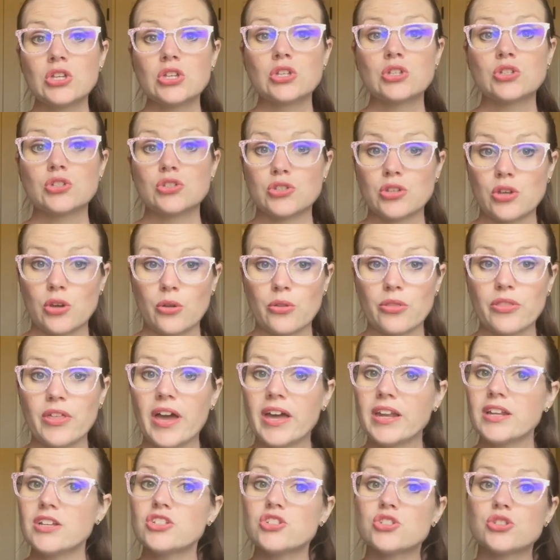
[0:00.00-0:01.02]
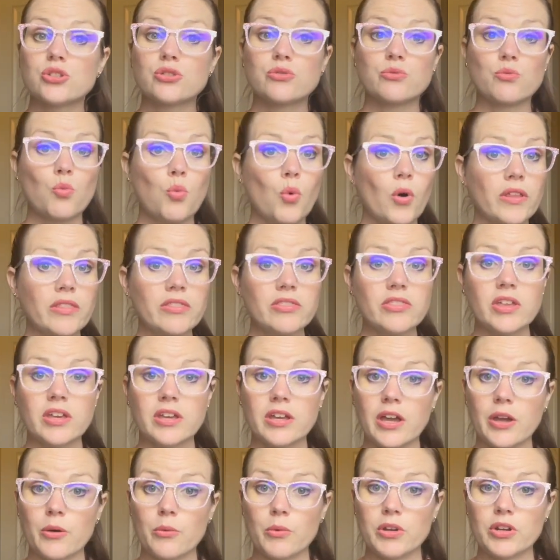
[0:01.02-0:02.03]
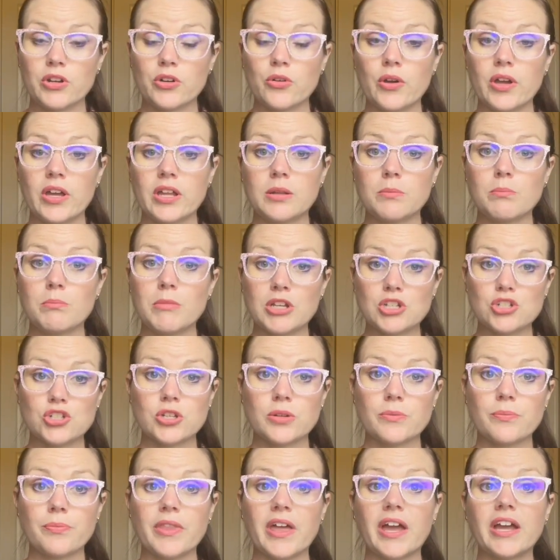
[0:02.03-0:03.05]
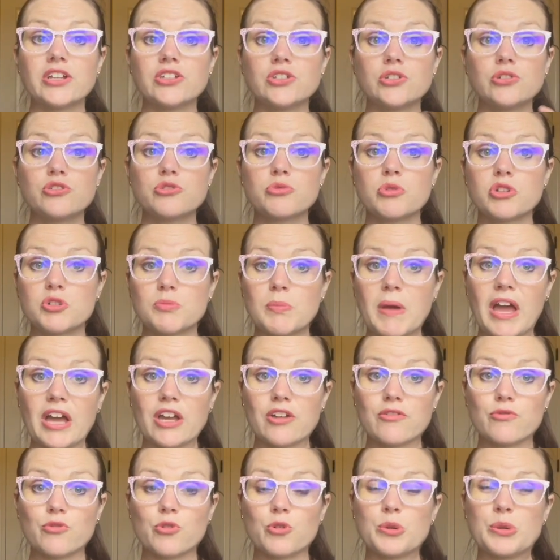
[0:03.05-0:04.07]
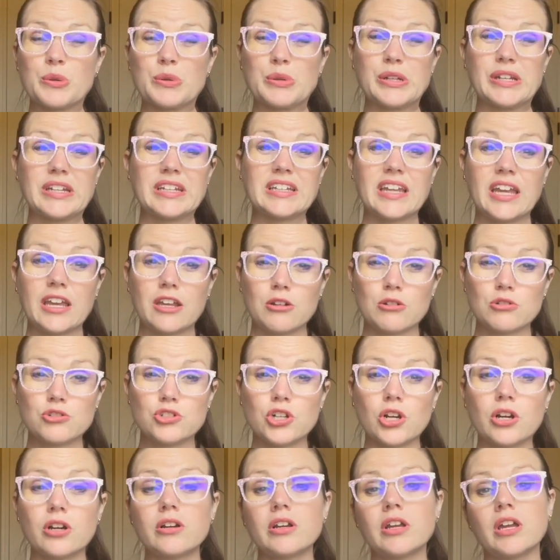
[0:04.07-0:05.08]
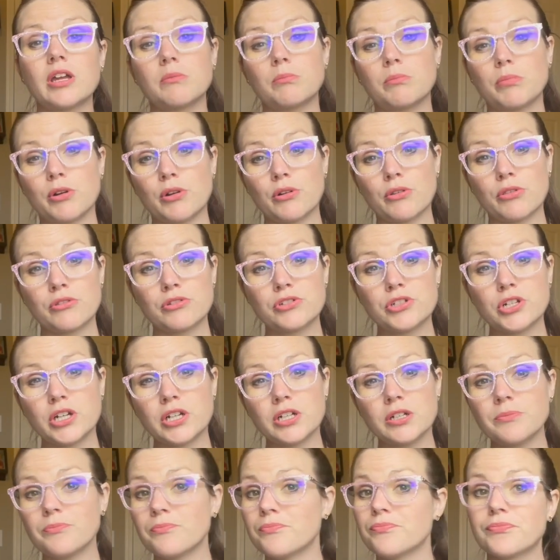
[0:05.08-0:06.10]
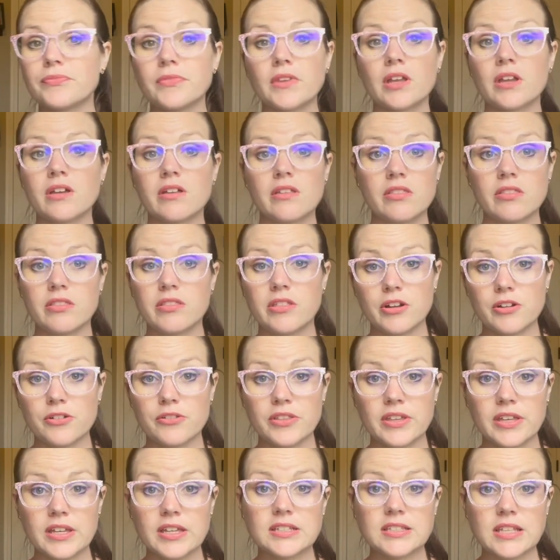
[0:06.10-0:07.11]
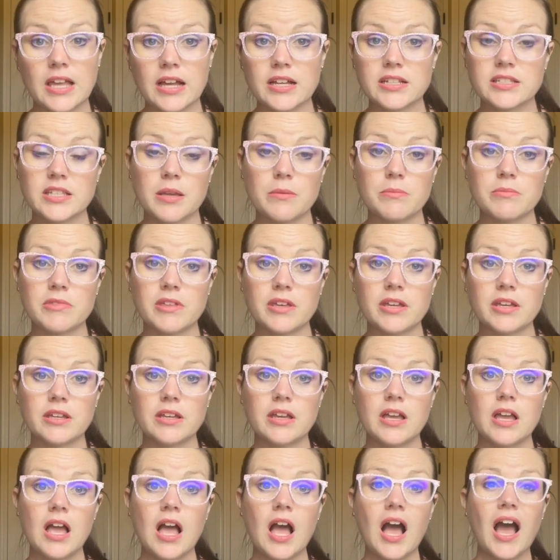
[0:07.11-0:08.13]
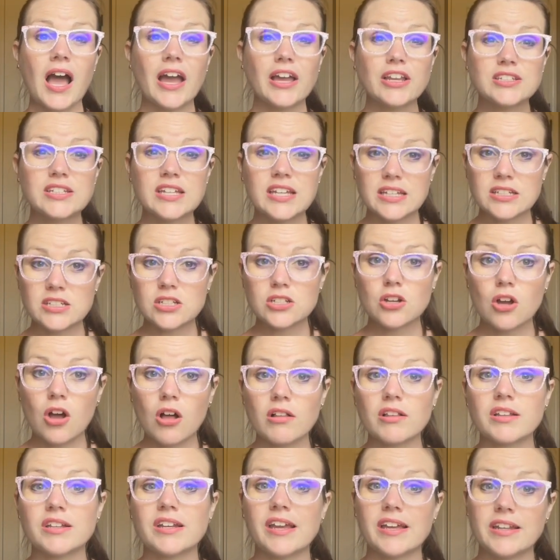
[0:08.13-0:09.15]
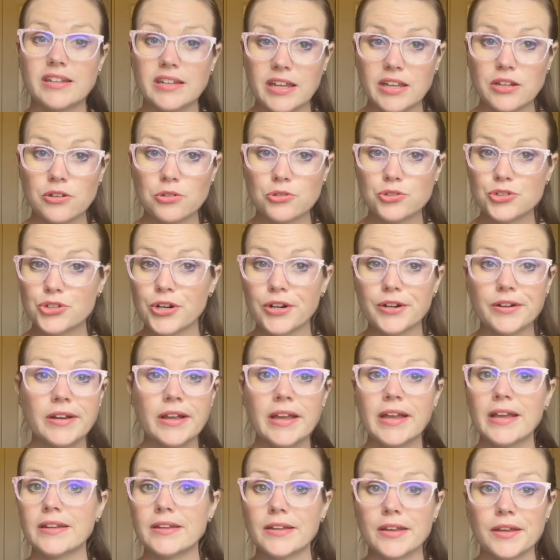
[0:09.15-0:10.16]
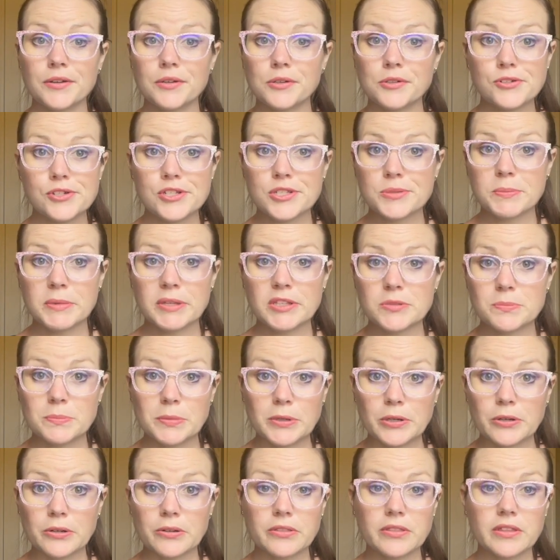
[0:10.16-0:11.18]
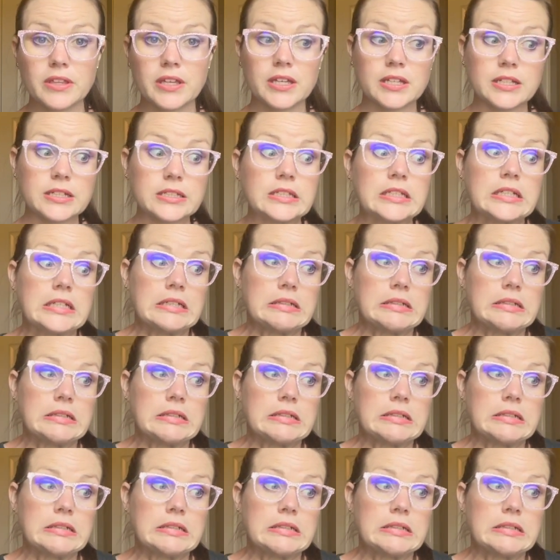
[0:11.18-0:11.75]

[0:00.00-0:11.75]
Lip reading: So that is one thing I want to go ahead and mention. I do switch back and forth between natal chart and birth chart. They're the exact same thing. I tend to call it a natal chart. Natal just means birth, and